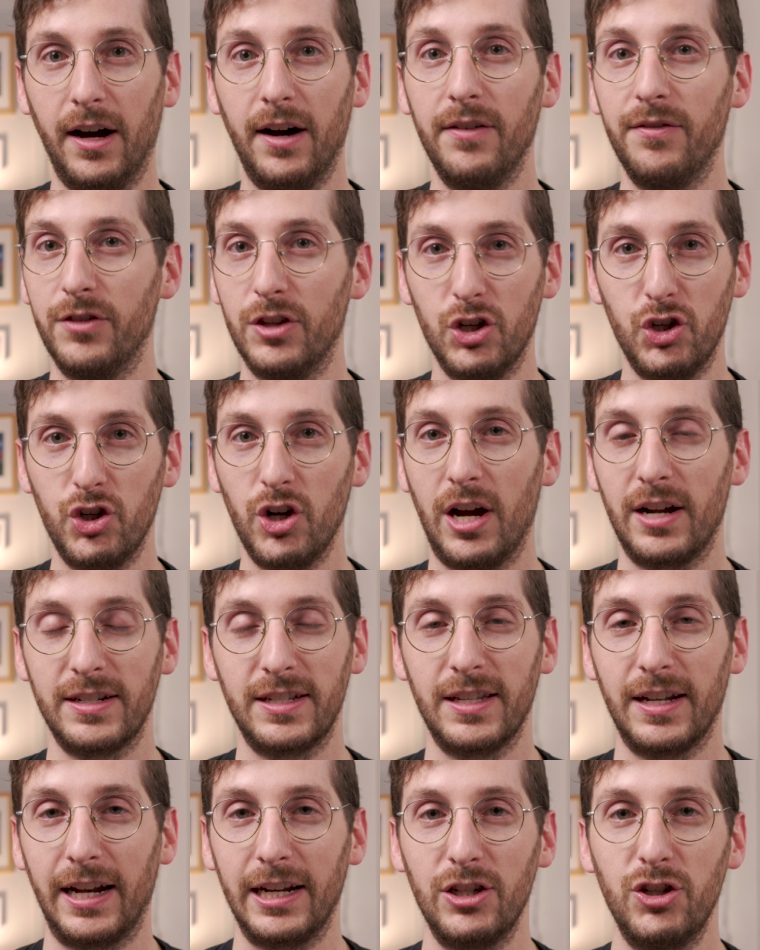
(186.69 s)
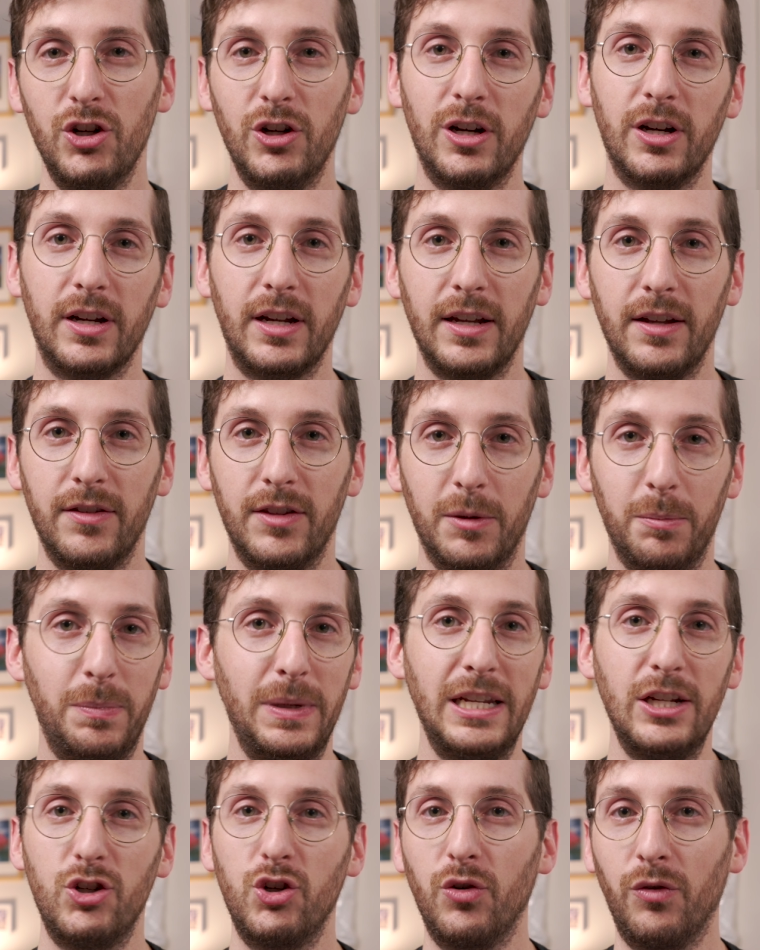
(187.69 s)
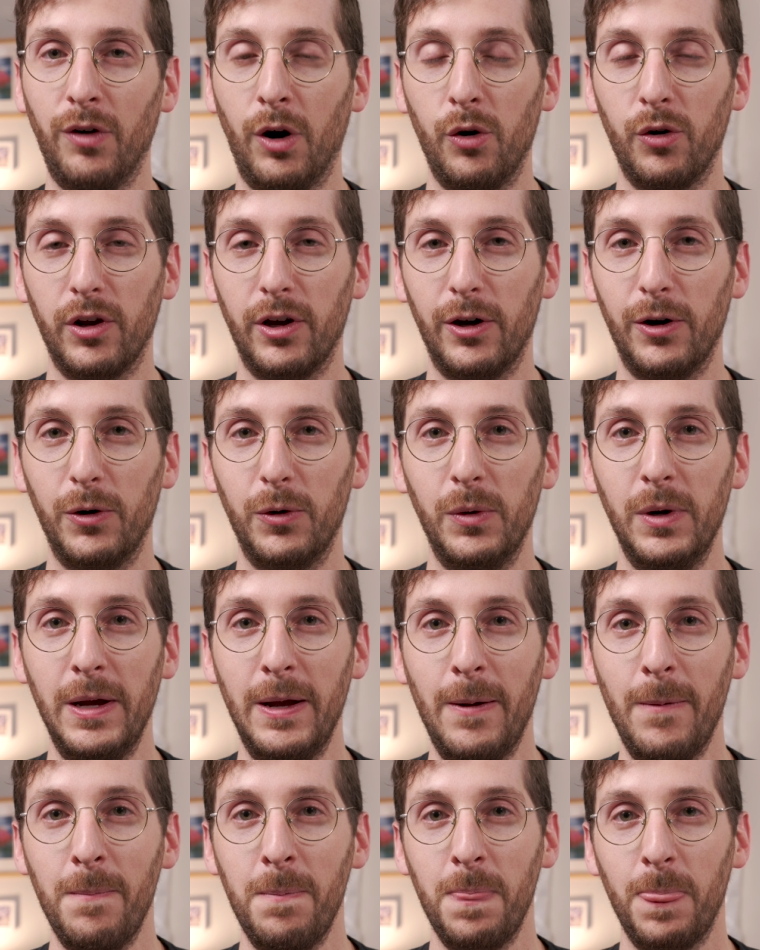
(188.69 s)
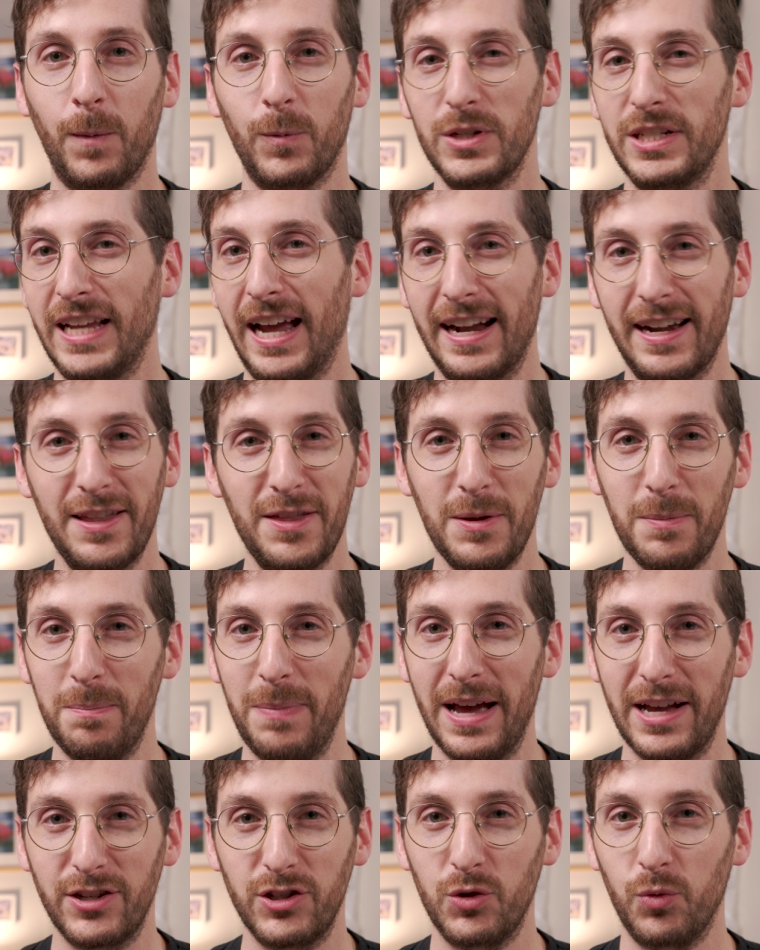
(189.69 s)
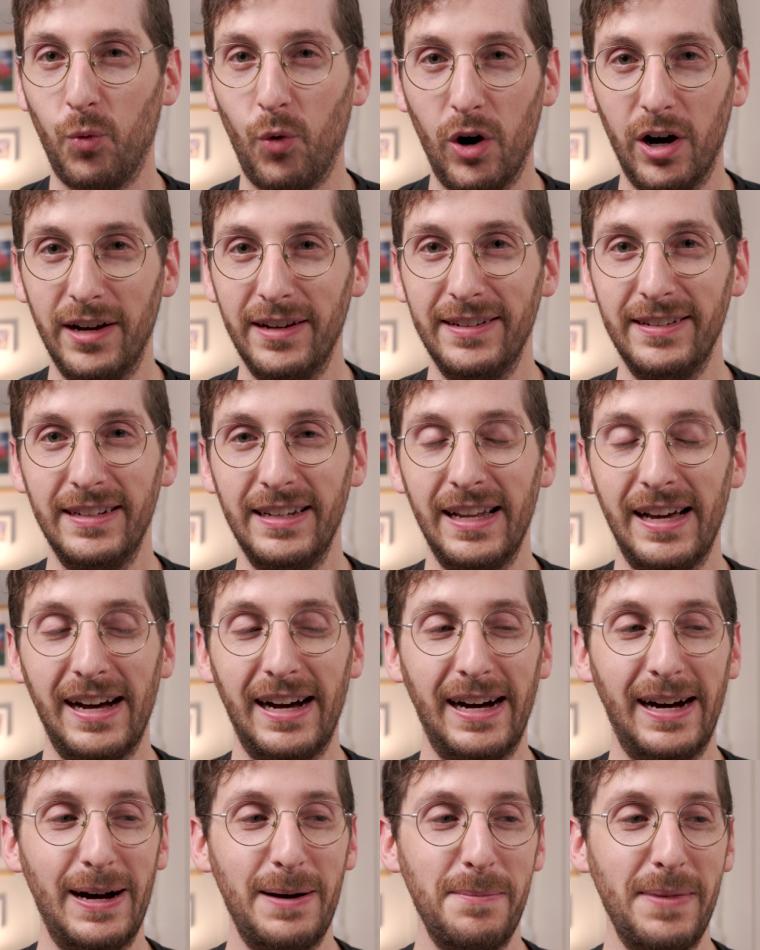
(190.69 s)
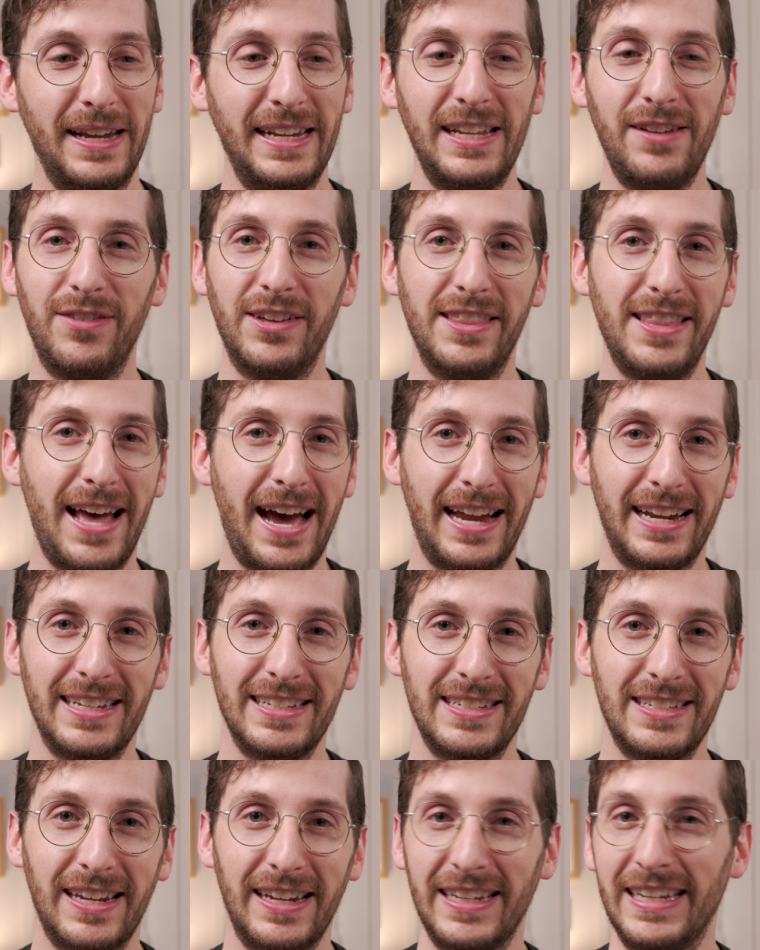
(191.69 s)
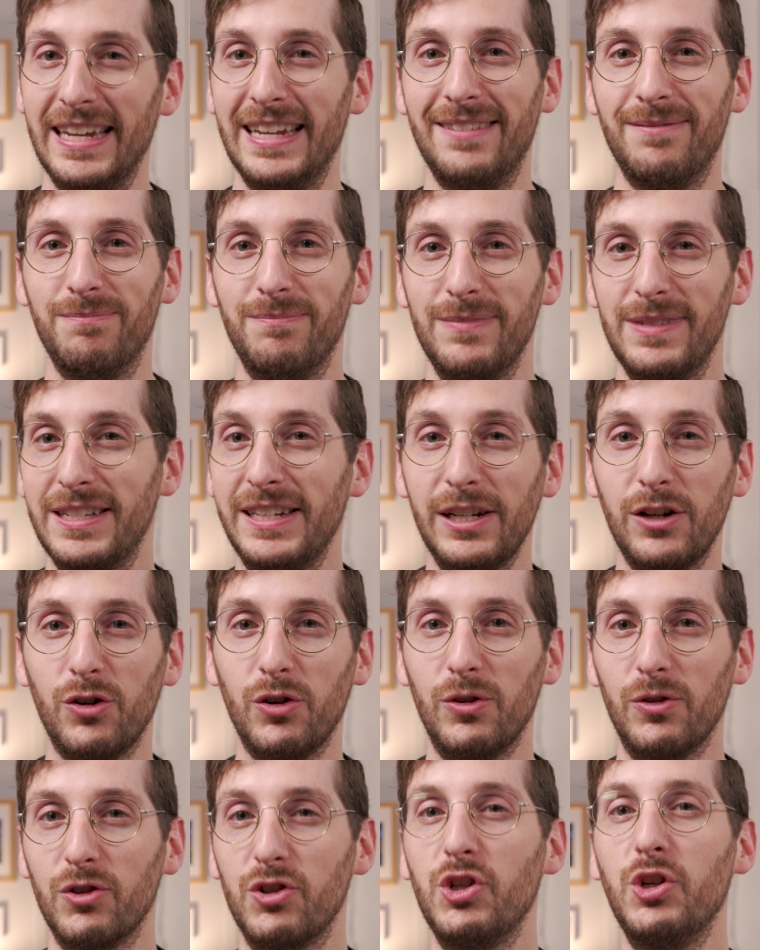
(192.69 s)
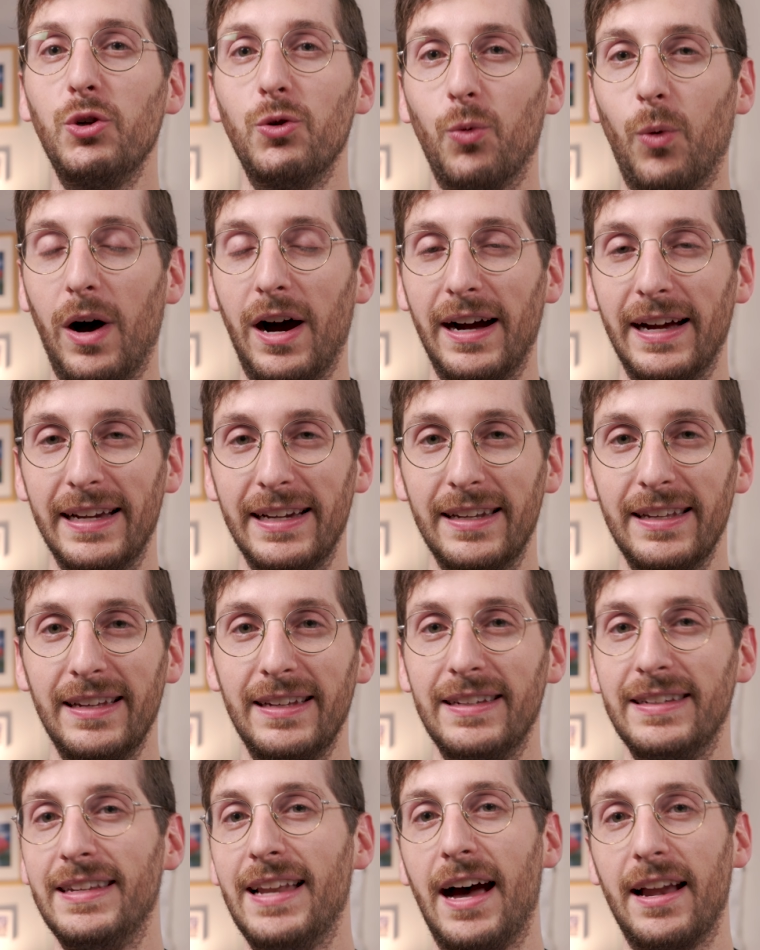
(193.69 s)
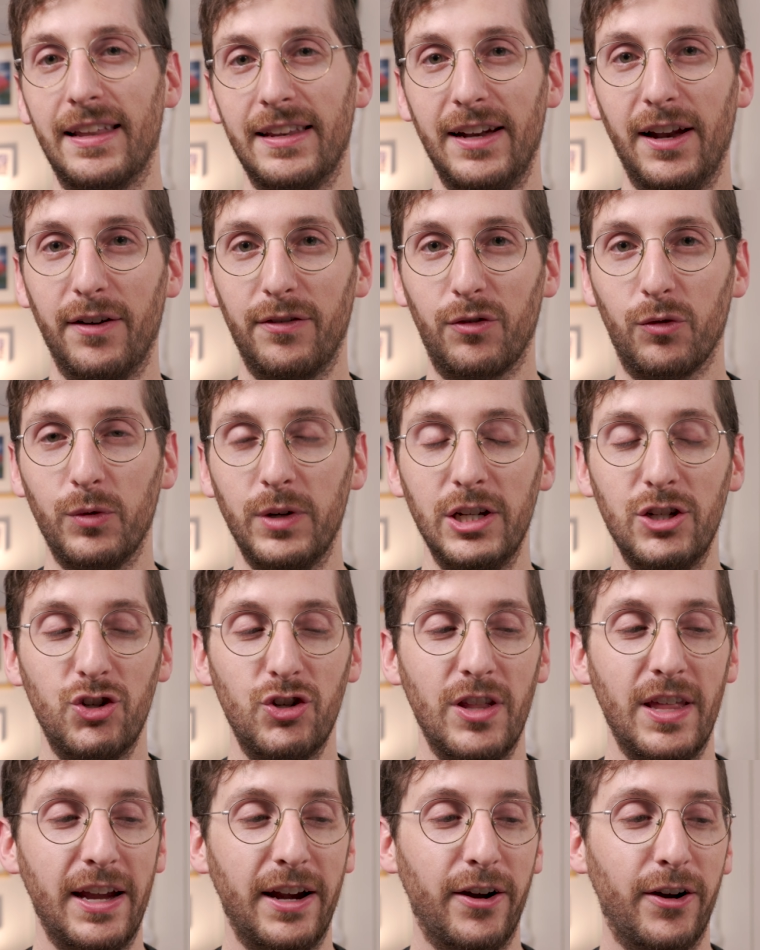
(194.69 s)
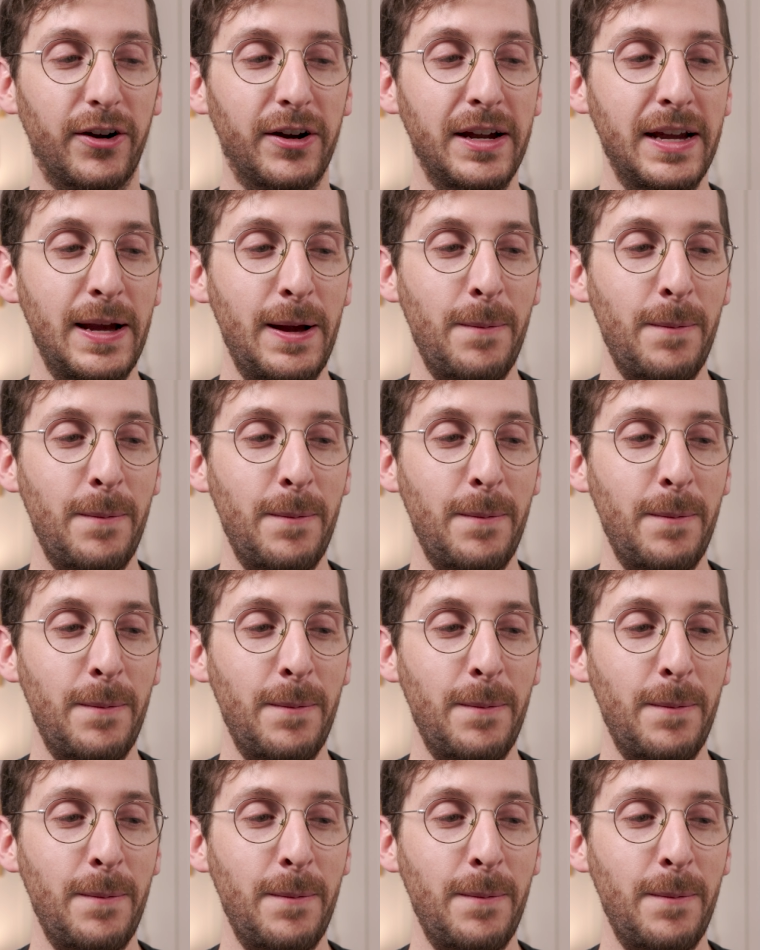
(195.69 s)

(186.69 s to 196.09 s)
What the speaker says: of the shots that I took, the beach photo was kind of the best one. And even that is, again, still too wide, not enough reach there.